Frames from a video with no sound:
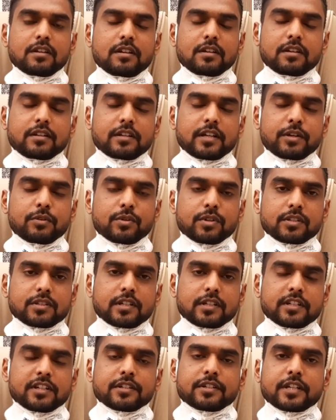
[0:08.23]
and I was
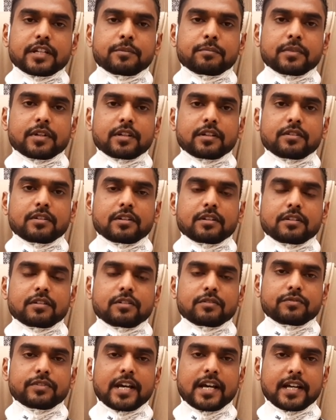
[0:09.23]
under treatment
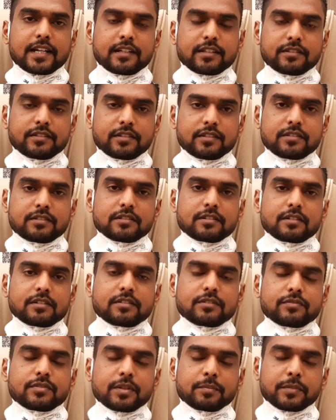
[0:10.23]
of dialysis
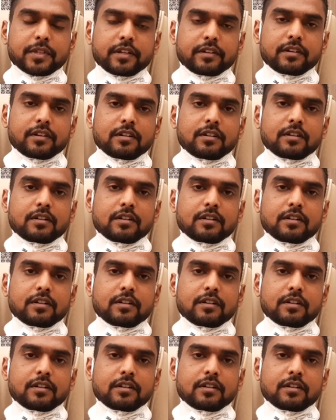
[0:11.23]
from then.